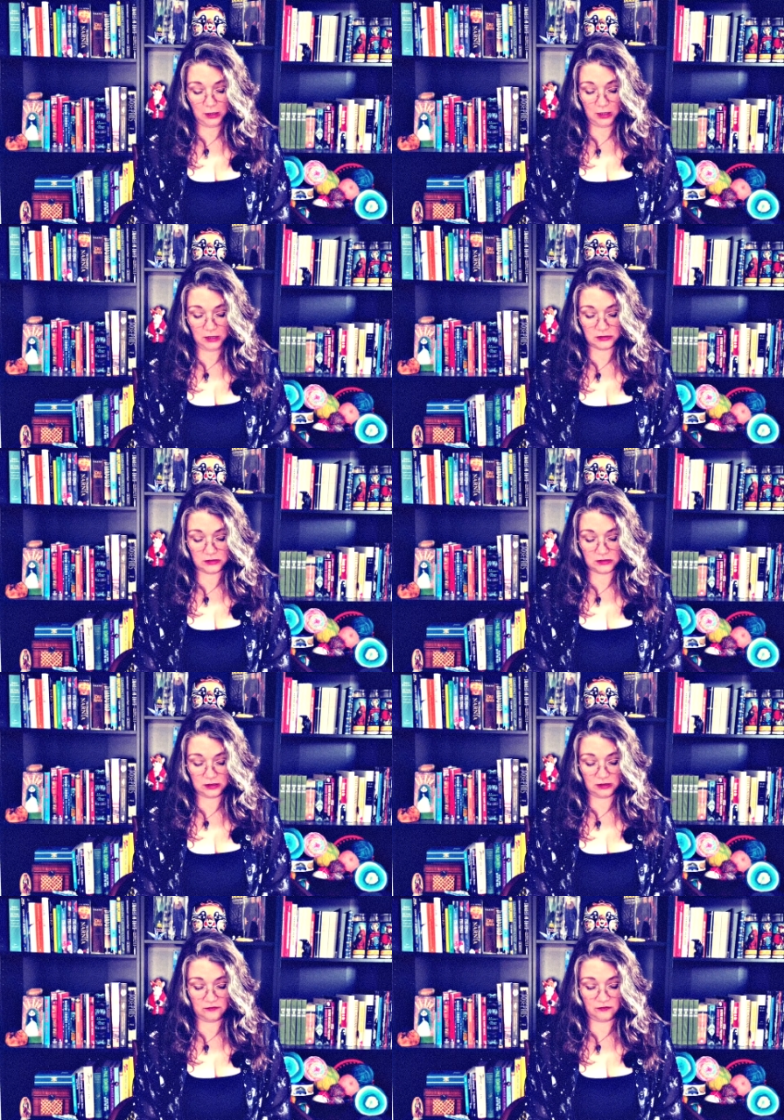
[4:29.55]
I just
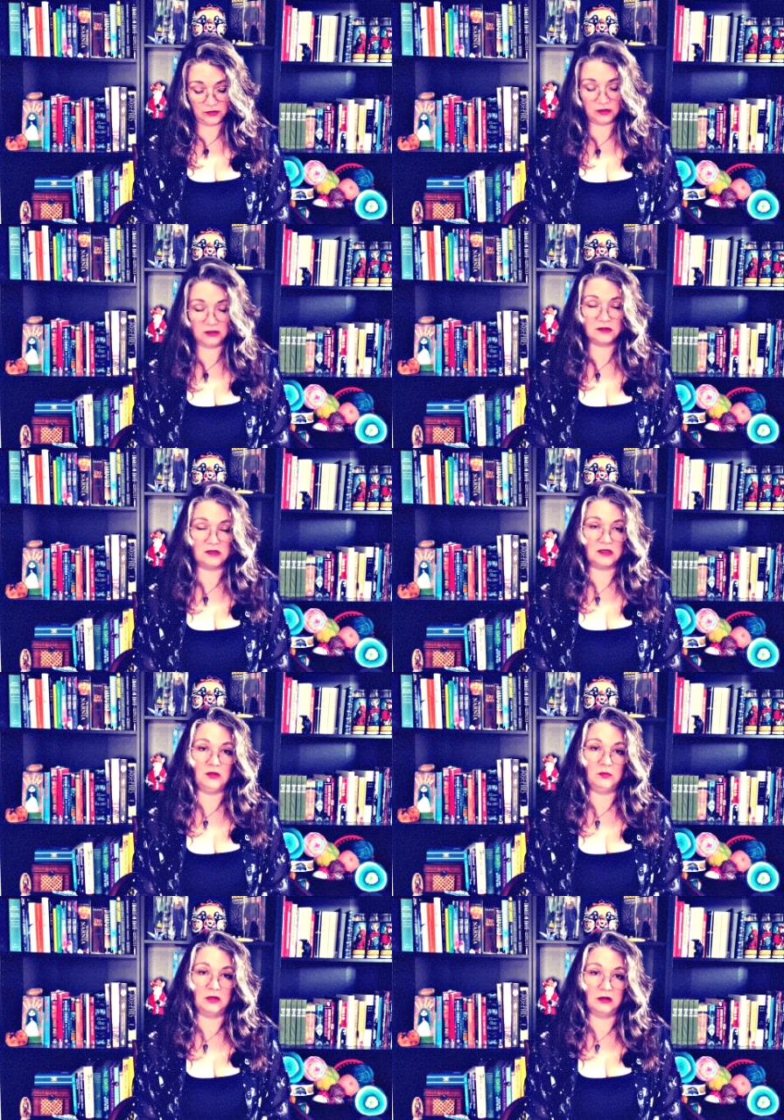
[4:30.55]
end up falling
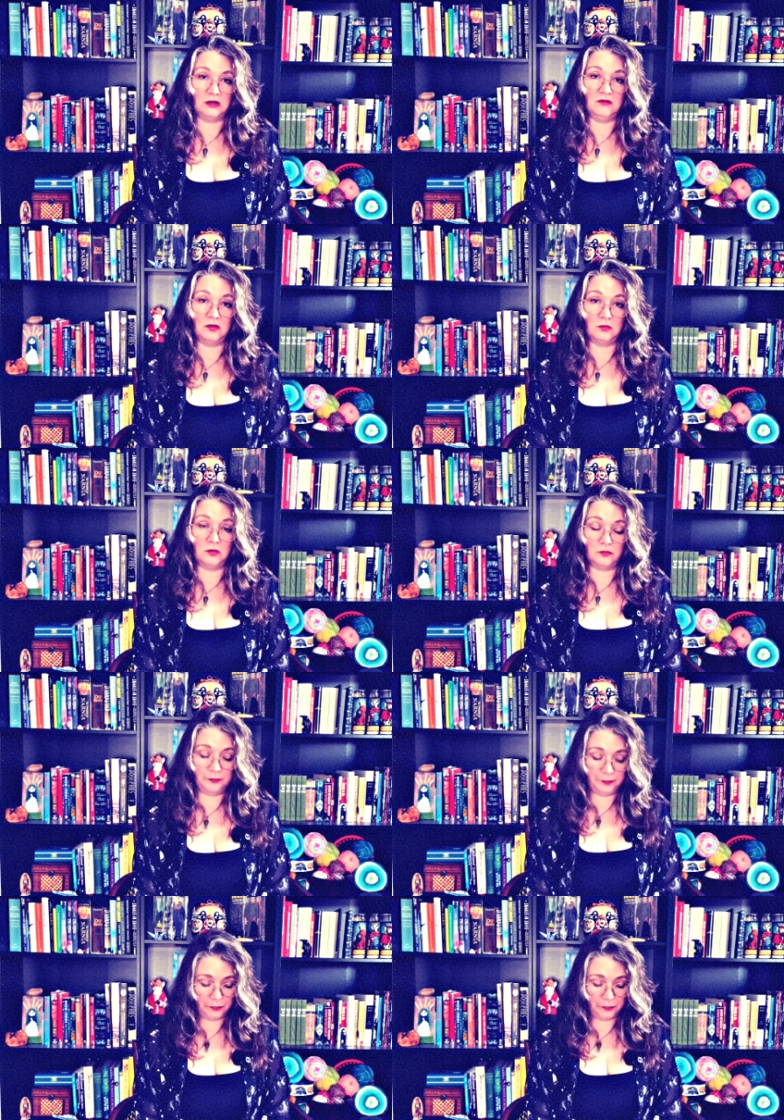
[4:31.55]
asleep in the living room.